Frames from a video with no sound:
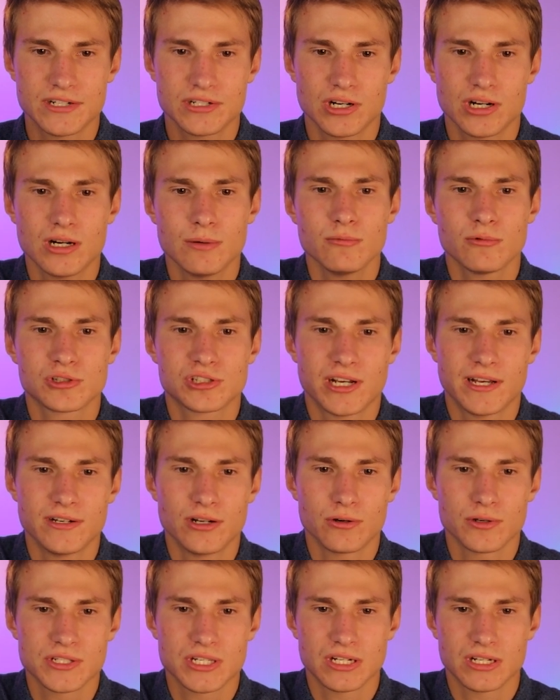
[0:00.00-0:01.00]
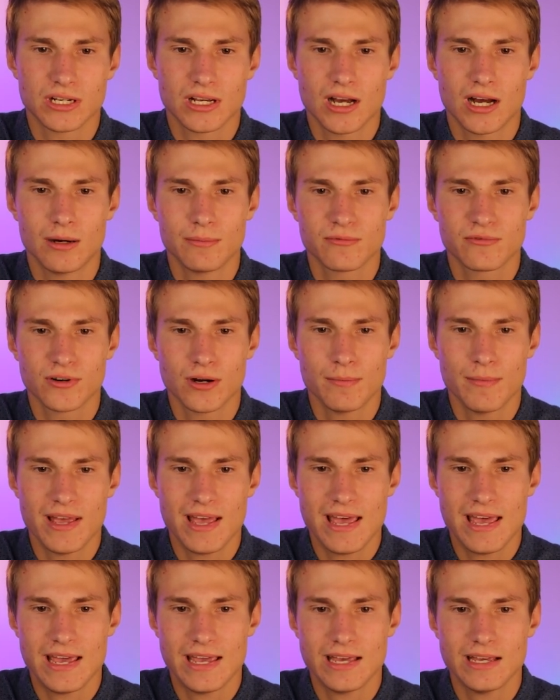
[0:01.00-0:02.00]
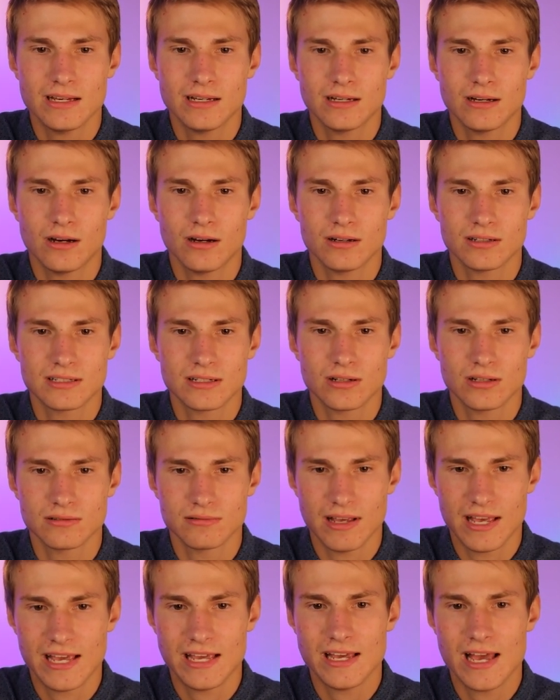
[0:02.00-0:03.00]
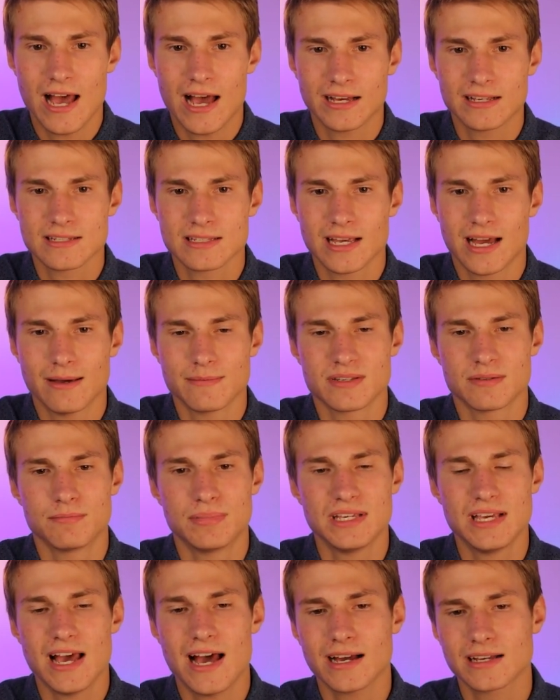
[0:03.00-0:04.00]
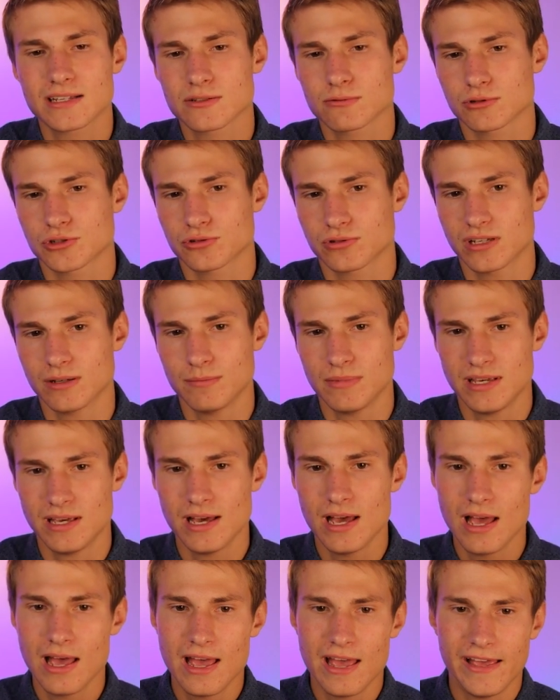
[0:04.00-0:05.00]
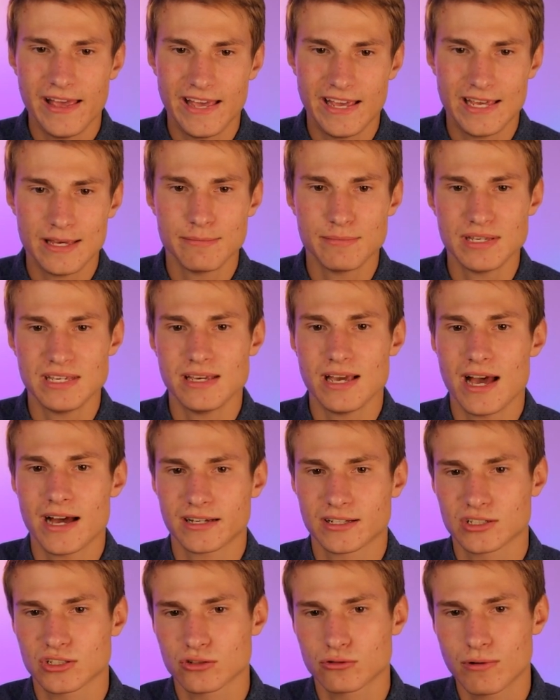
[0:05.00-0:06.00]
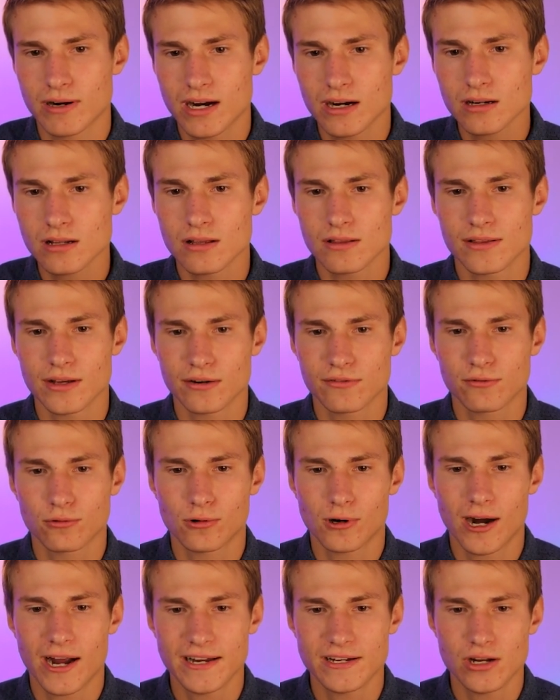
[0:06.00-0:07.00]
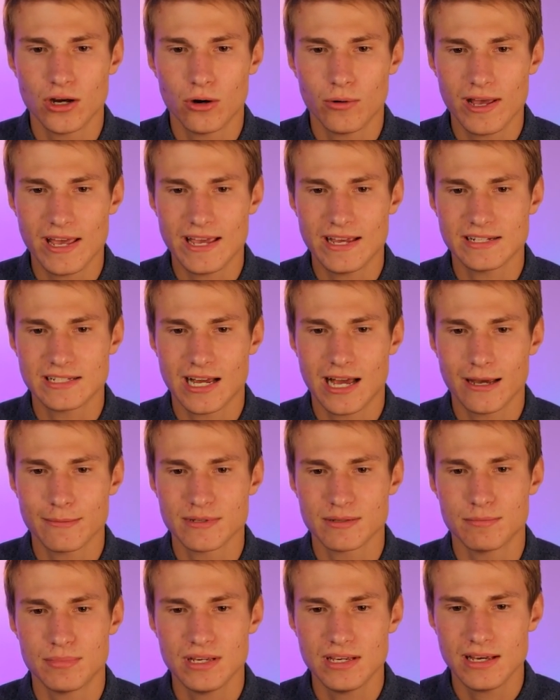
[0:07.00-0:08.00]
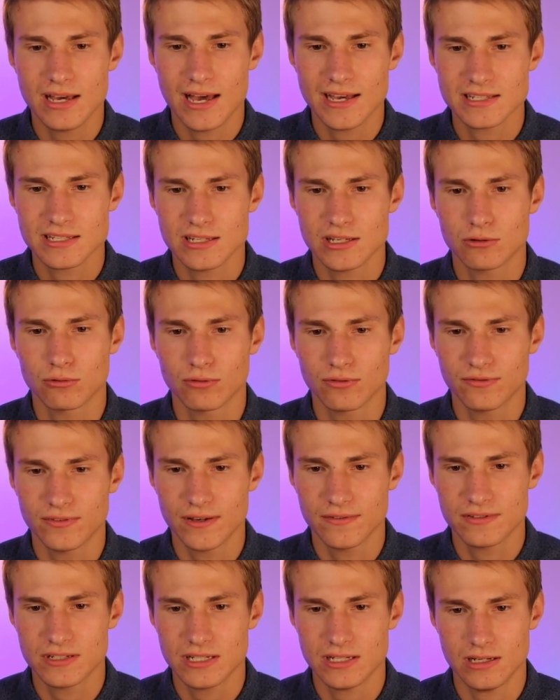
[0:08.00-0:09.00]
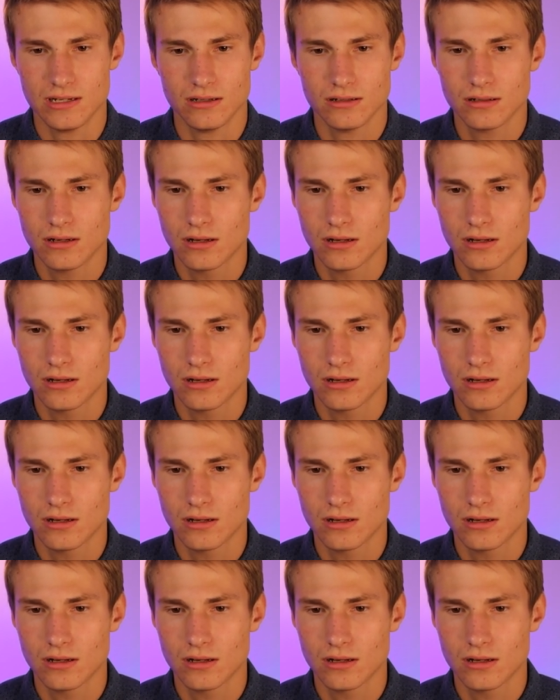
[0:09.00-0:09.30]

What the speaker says: term, which I know is going to come from ax times bx, which will give me abx squared. Therefore, I know a times b has to equal 15.